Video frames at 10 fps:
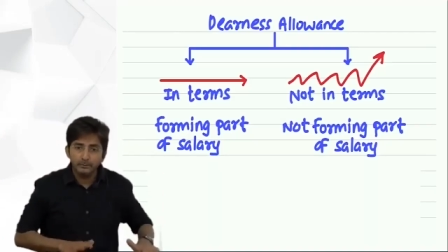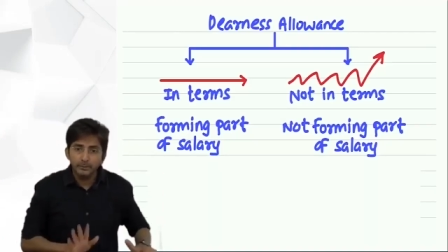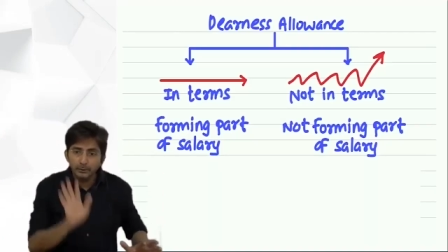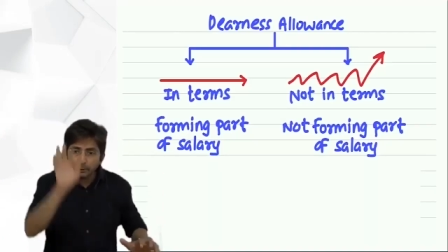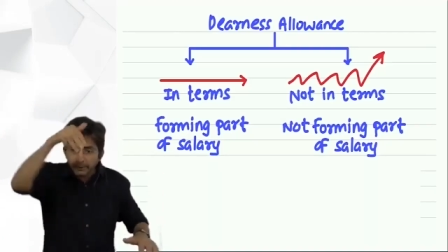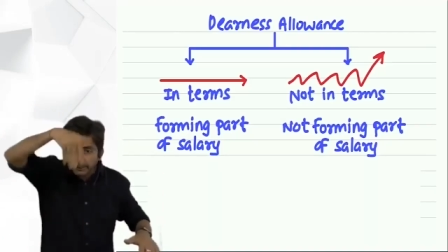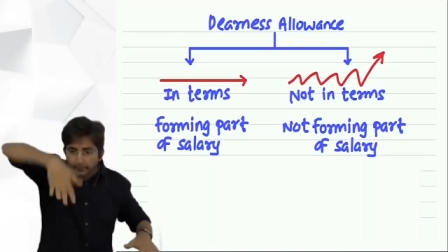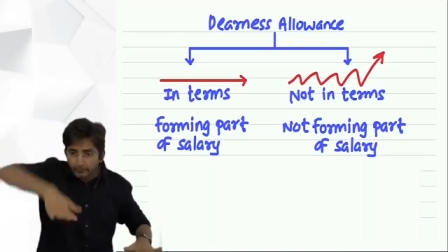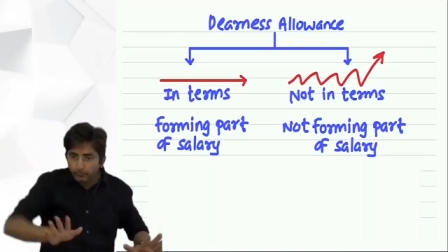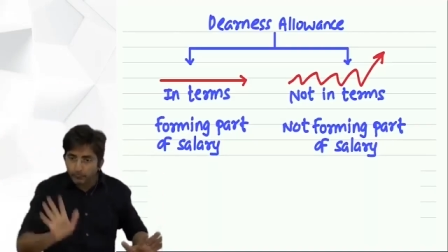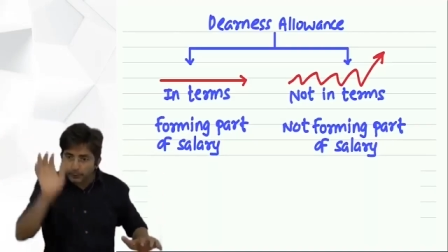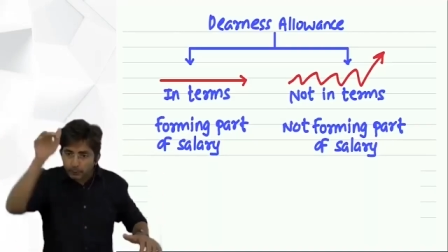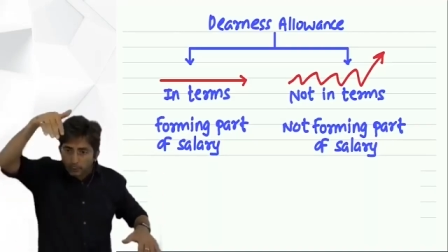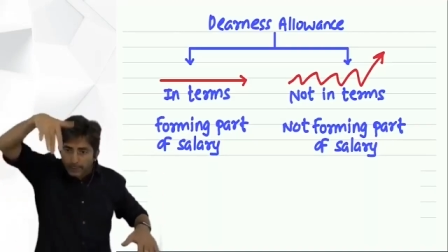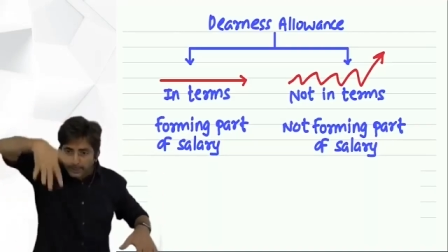Means your DA will
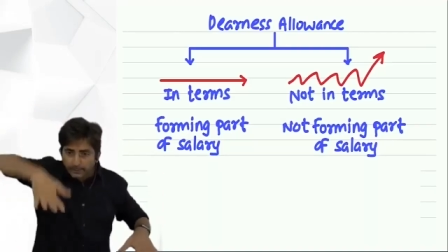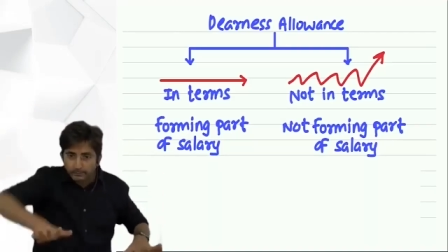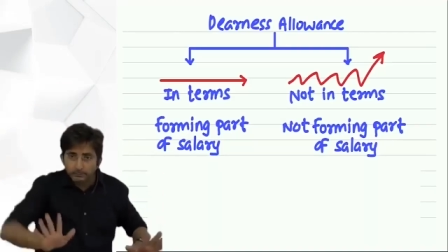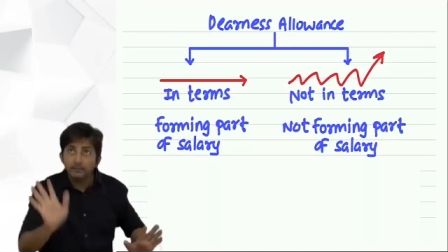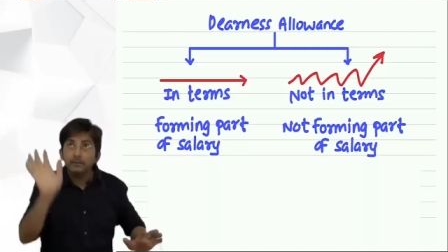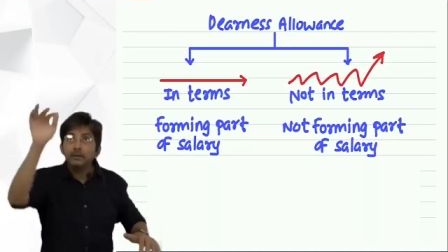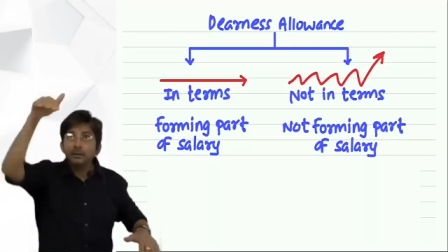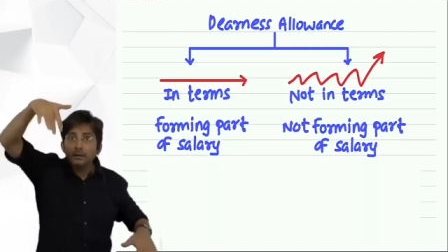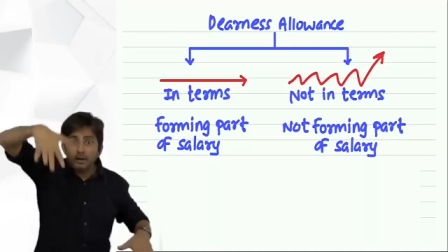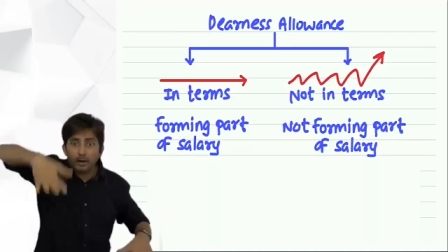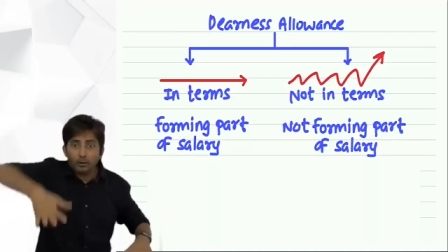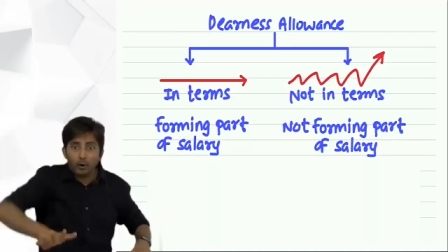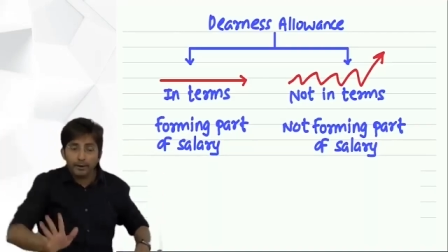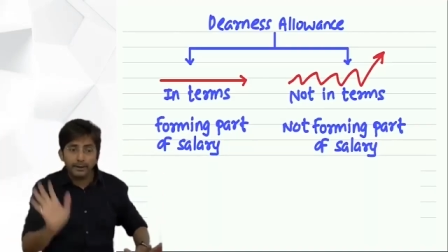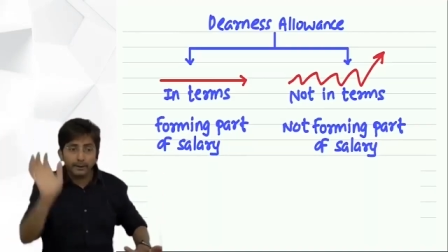fluctuate
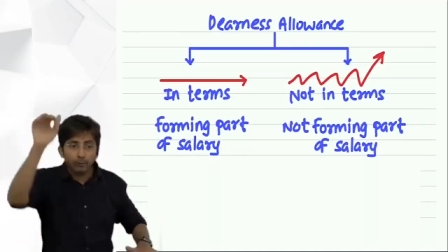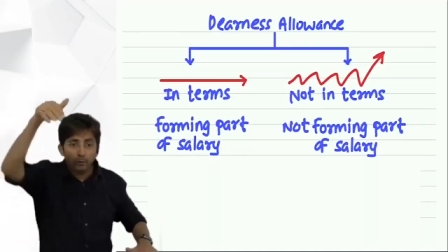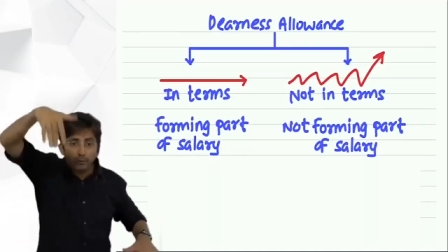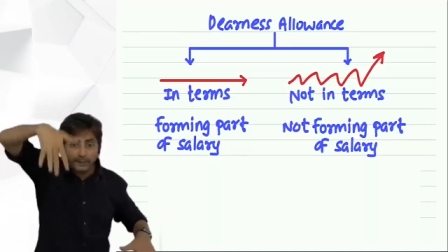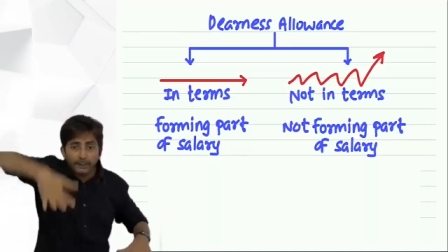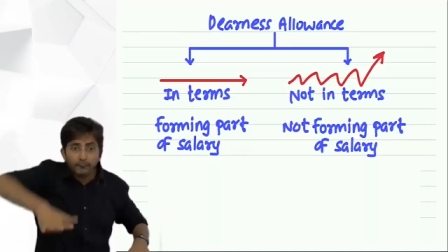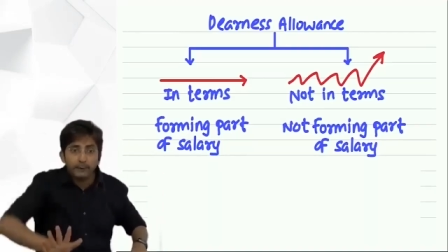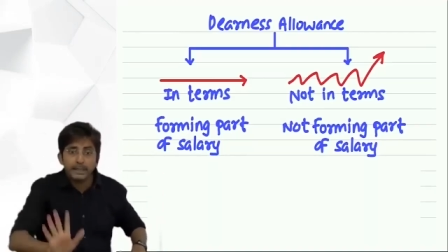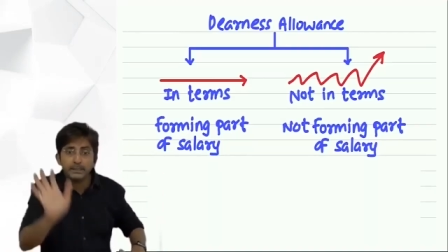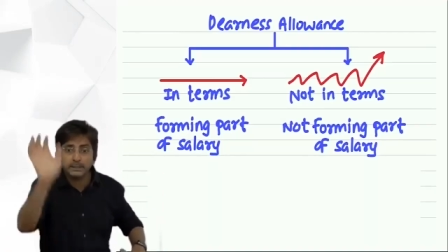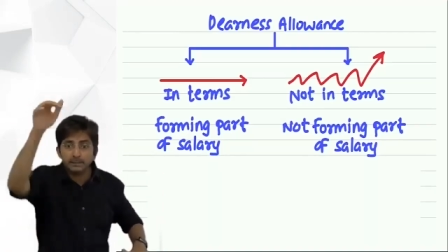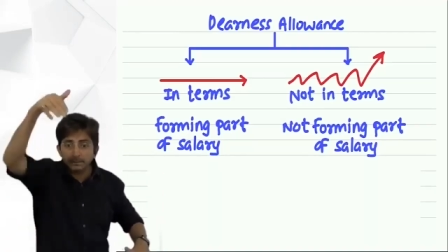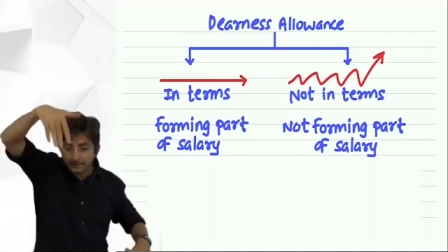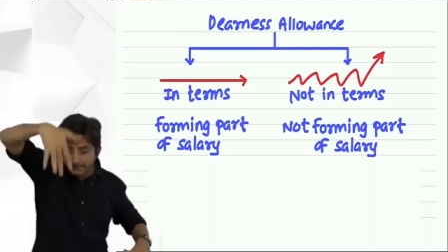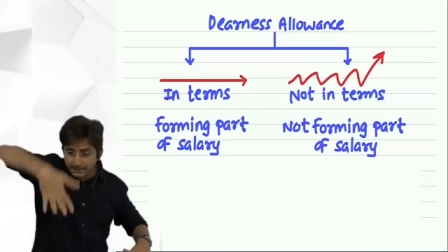according to
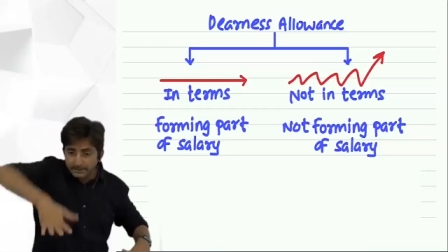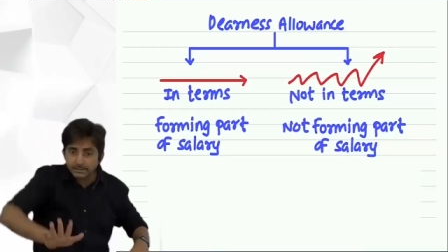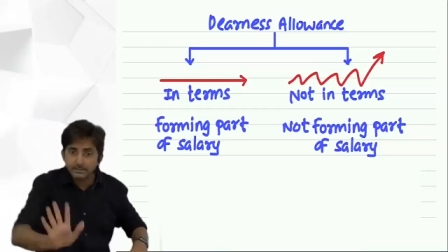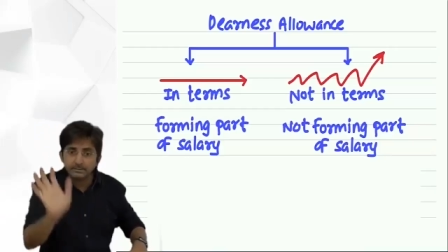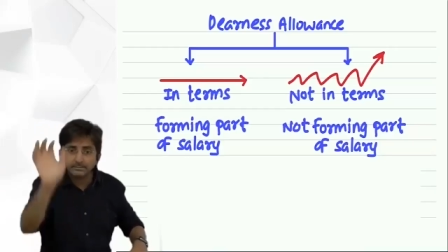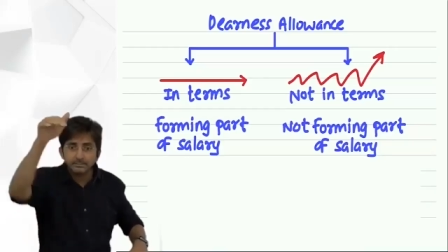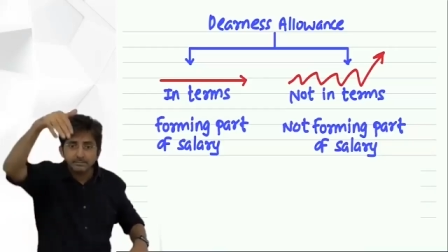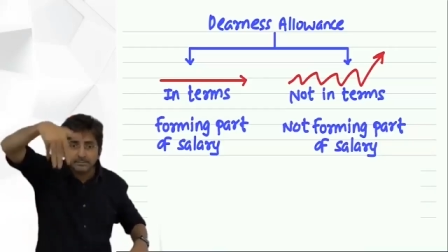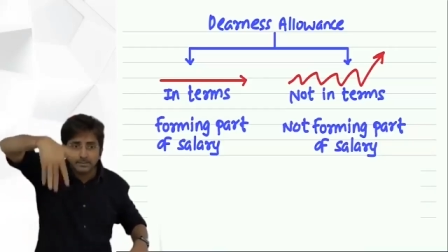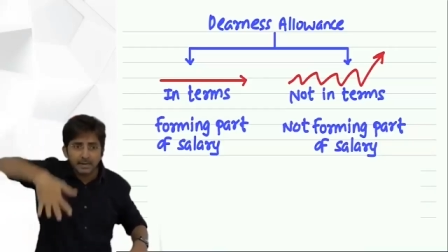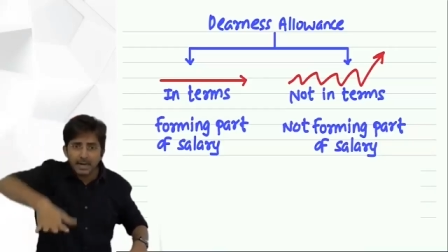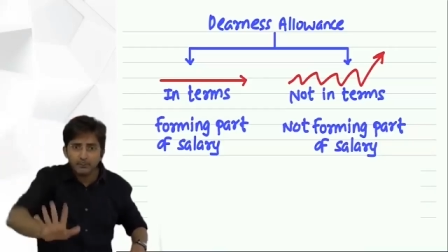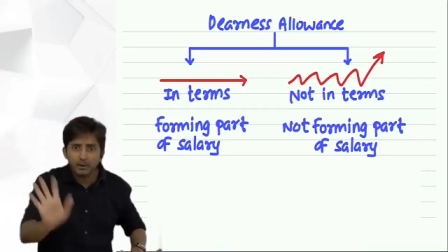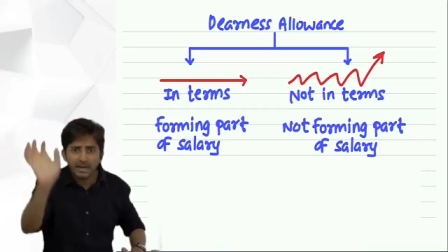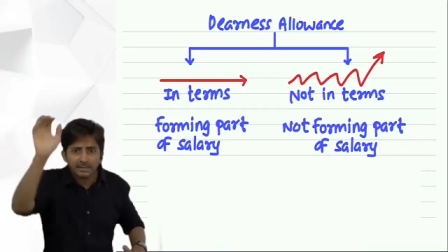inflation. See this? I
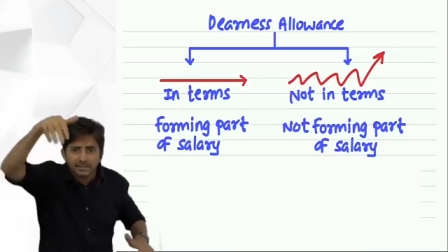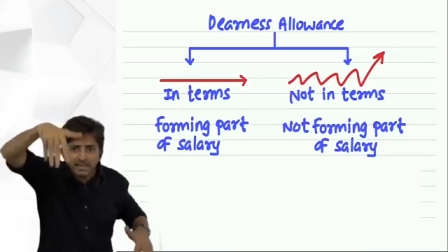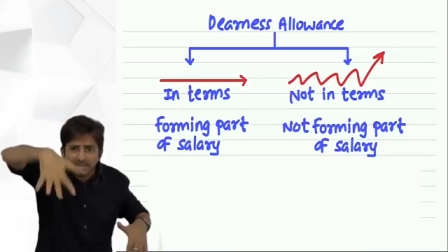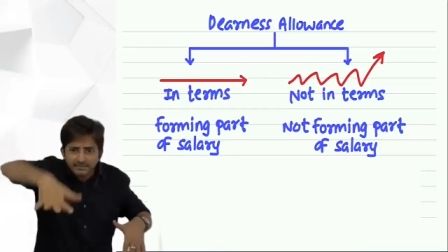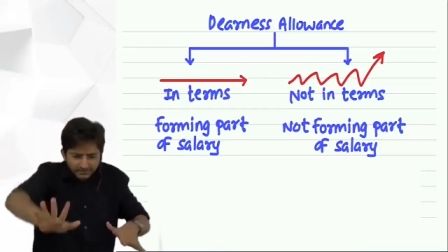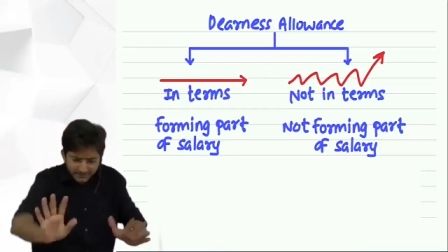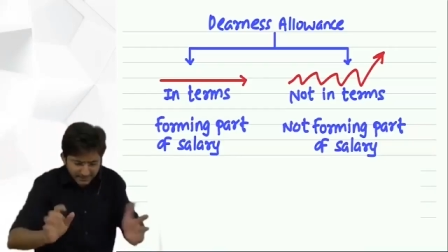am not dancing.